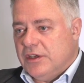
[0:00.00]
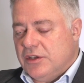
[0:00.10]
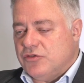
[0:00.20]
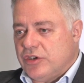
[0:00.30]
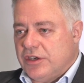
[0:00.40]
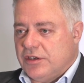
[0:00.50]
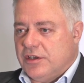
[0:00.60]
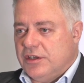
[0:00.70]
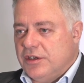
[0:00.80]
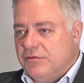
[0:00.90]
in Chirk
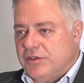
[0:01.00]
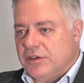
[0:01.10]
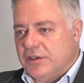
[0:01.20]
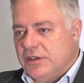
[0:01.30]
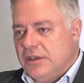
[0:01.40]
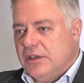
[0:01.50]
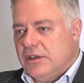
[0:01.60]
and Overton,